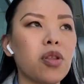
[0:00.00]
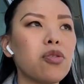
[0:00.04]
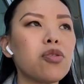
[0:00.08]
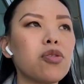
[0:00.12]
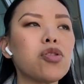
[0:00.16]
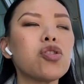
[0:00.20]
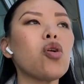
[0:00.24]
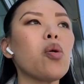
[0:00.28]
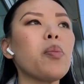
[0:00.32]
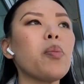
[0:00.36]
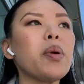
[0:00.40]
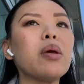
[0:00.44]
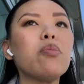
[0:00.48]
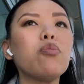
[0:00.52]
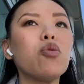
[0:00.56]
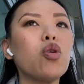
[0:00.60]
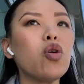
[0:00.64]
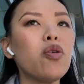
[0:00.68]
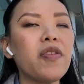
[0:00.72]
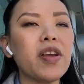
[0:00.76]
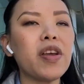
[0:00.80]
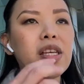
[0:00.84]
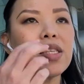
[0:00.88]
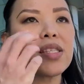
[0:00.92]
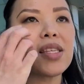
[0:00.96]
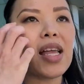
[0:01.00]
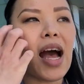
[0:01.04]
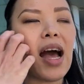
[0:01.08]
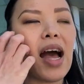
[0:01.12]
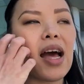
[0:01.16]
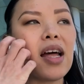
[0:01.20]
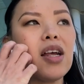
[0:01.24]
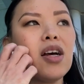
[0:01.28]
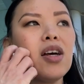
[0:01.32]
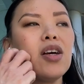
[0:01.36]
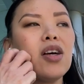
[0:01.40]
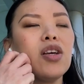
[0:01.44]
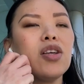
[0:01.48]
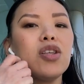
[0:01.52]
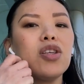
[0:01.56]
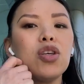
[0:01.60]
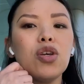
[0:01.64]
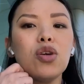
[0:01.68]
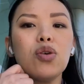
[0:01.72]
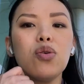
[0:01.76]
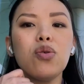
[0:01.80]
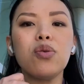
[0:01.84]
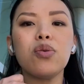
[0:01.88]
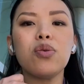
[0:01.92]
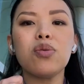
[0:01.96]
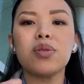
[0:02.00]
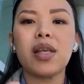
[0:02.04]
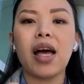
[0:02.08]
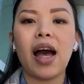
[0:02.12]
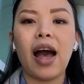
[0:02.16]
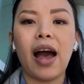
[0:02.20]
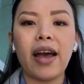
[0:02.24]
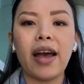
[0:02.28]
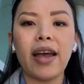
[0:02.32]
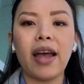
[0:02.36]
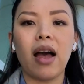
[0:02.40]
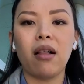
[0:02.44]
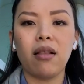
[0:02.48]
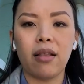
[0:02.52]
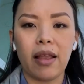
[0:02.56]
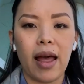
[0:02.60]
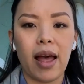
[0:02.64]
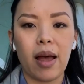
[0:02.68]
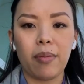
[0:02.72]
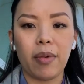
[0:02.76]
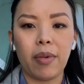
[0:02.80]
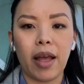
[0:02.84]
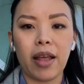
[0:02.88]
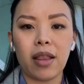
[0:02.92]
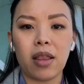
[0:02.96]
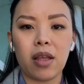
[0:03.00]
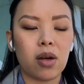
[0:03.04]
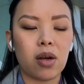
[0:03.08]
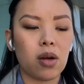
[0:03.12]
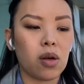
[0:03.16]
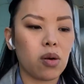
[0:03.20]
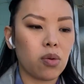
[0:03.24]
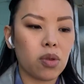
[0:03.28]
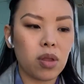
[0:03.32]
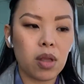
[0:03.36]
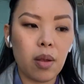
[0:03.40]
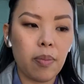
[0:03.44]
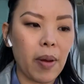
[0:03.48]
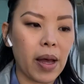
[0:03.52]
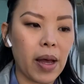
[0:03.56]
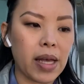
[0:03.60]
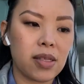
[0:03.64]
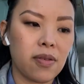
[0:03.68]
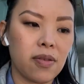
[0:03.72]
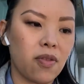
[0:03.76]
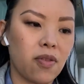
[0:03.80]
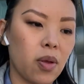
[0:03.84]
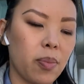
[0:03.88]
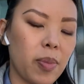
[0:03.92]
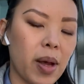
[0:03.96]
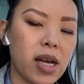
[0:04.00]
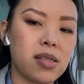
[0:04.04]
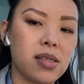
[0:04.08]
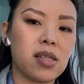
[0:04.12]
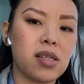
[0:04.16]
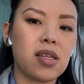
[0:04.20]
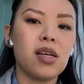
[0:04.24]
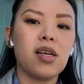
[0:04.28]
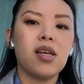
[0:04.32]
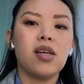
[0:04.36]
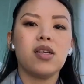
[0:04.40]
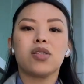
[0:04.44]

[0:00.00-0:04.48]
There's so many movies that use ILM. Like they're the best of the best.